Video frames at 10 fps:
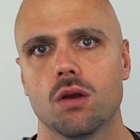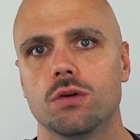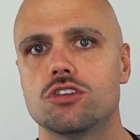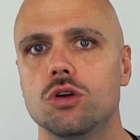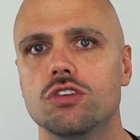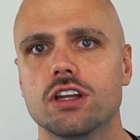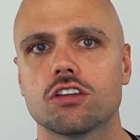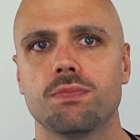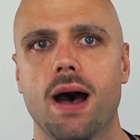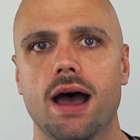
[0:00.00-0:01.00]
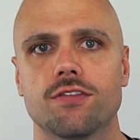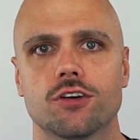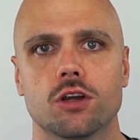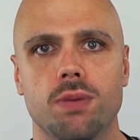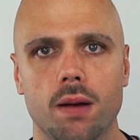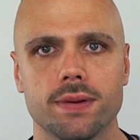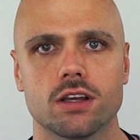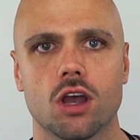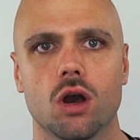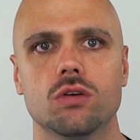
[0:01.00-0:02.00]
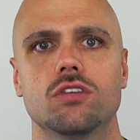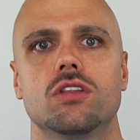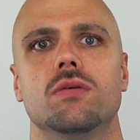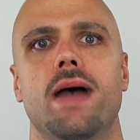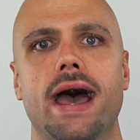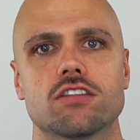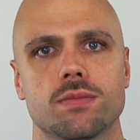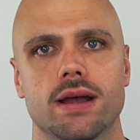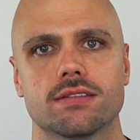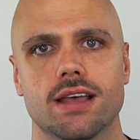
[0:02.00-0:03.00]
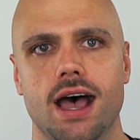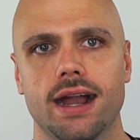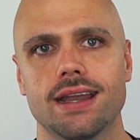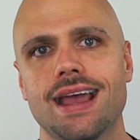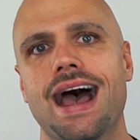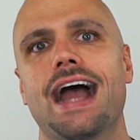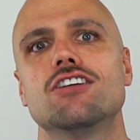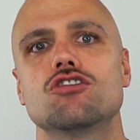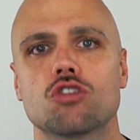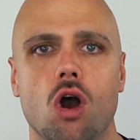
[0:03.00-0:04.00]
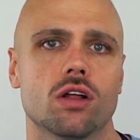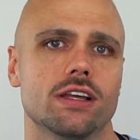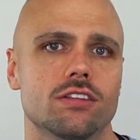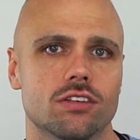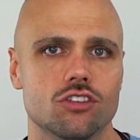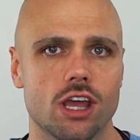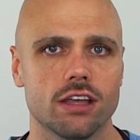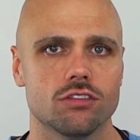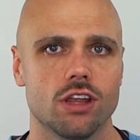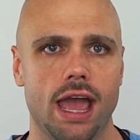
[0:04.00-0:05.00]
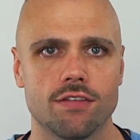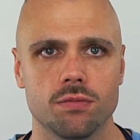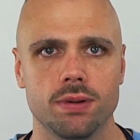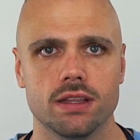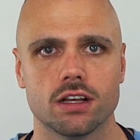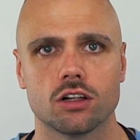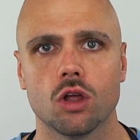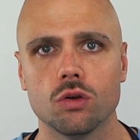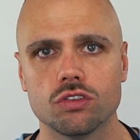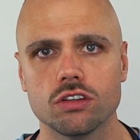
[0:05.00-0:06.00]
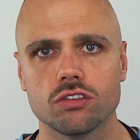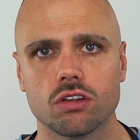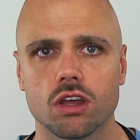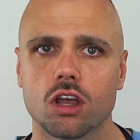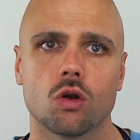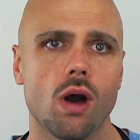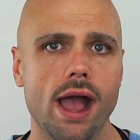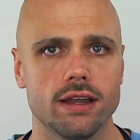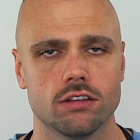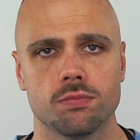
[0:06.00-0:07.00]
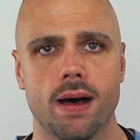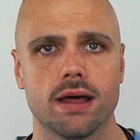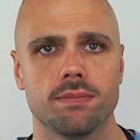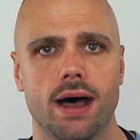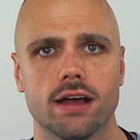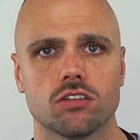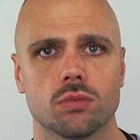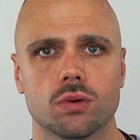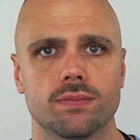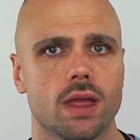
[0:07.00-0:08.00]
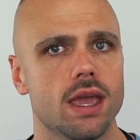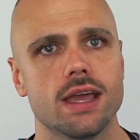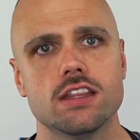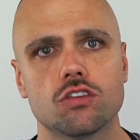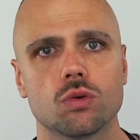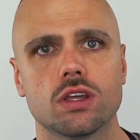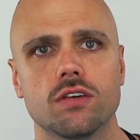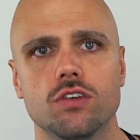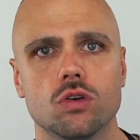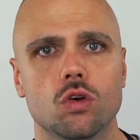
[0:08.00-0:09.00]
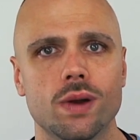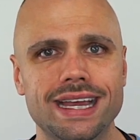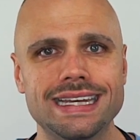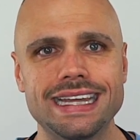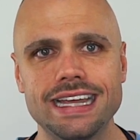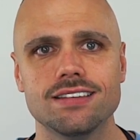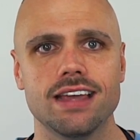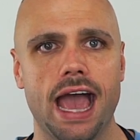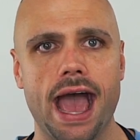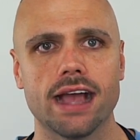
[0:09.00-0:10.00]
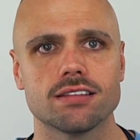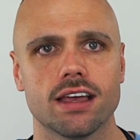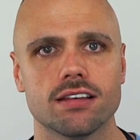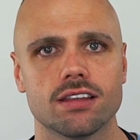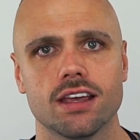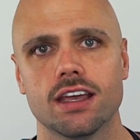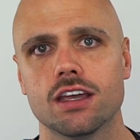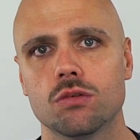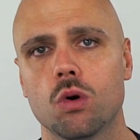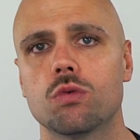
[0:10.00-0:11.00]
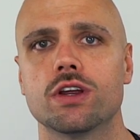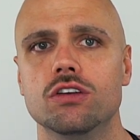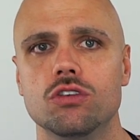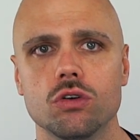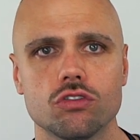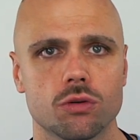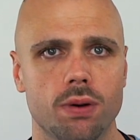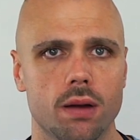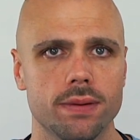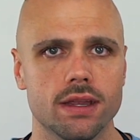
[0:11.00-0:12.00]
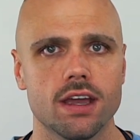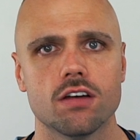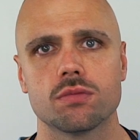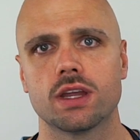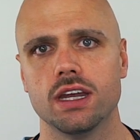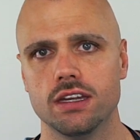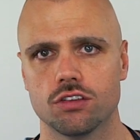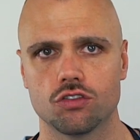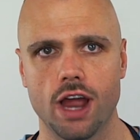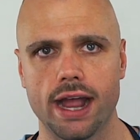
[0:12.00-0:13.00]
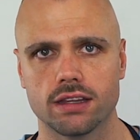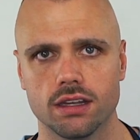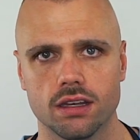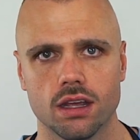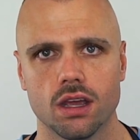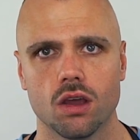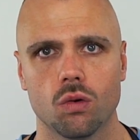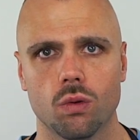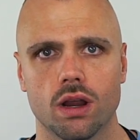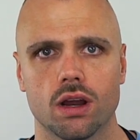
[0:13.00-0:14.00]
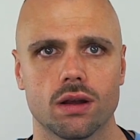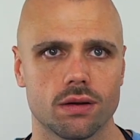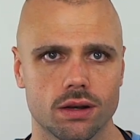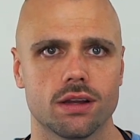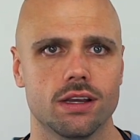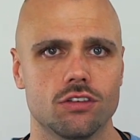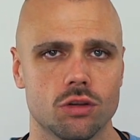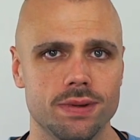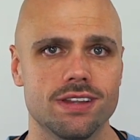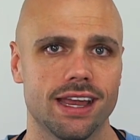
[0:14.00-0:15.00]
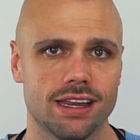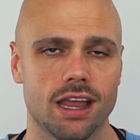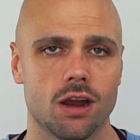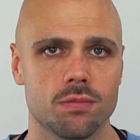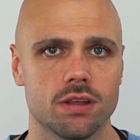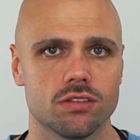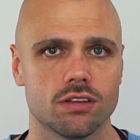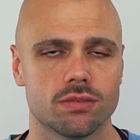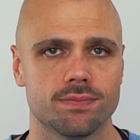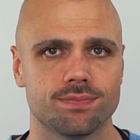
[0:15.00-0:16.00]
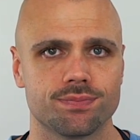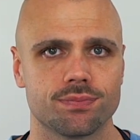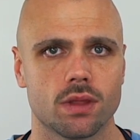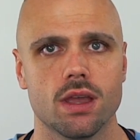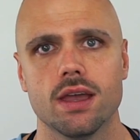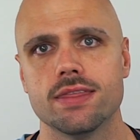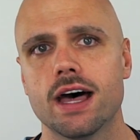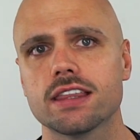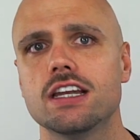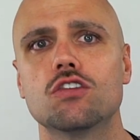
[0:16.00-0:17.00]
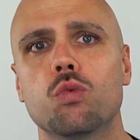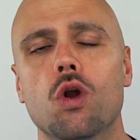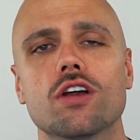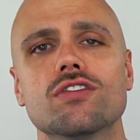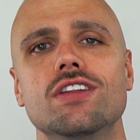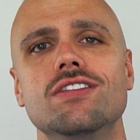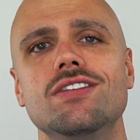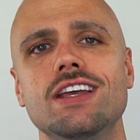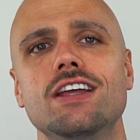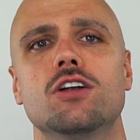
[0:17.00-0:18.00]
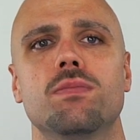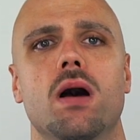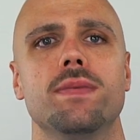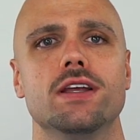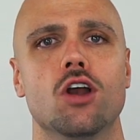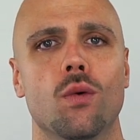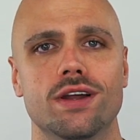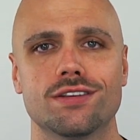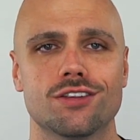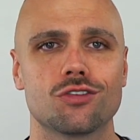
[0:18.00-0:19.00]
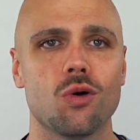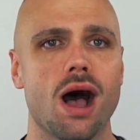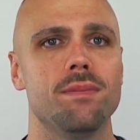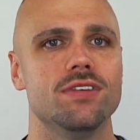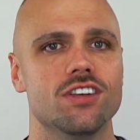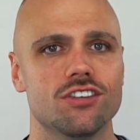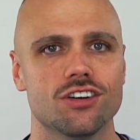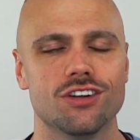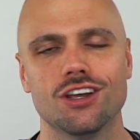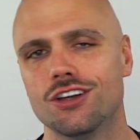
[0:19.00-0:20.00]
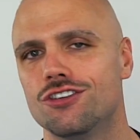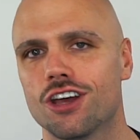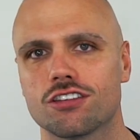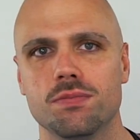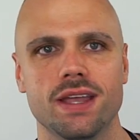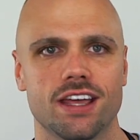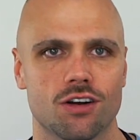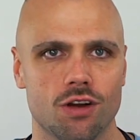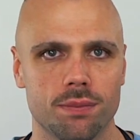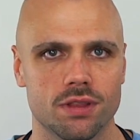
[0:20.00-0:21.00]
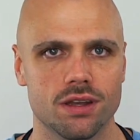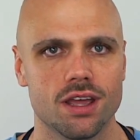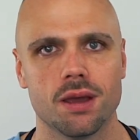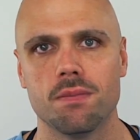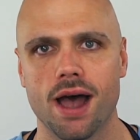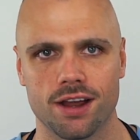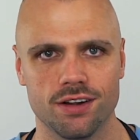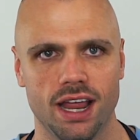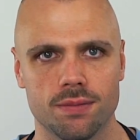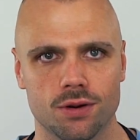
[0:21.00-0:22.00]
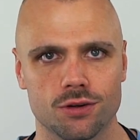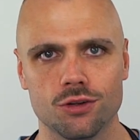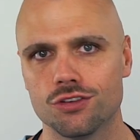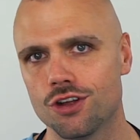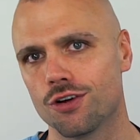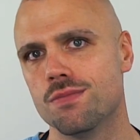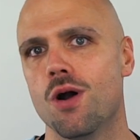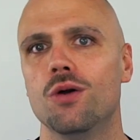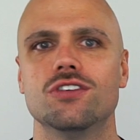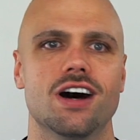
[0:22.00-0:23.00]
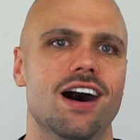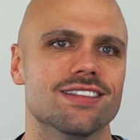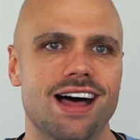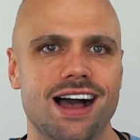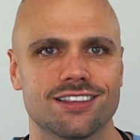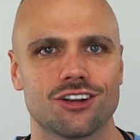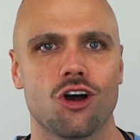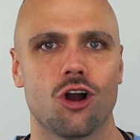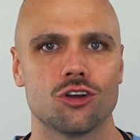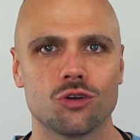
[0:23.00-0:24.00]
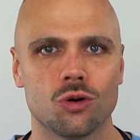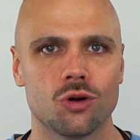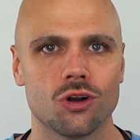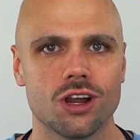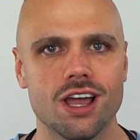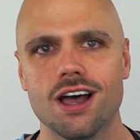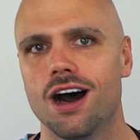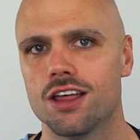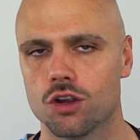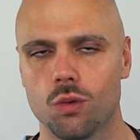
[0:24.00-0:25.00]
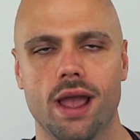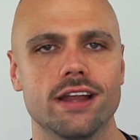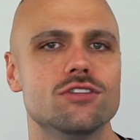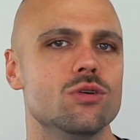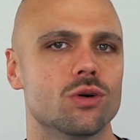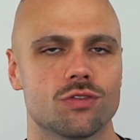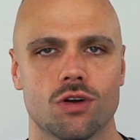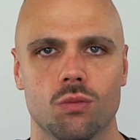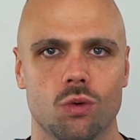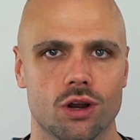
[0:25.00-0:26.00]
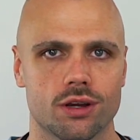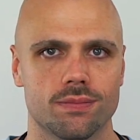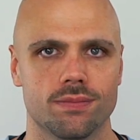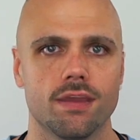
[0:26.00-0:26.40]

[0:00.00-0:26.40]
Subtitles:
With choosing a spot for your puppy to go to the bathroom outside, I strongly suggest you have it be the closest, quietest spot possible. This will give you quick and easy access and will reduce your puppy from getting distracted where he should be taking care of business. Nothing is worse than seeing your puppy going into the squat position just to be interrupted by your neighbor using their remote to unlock their car door on their way to or from work.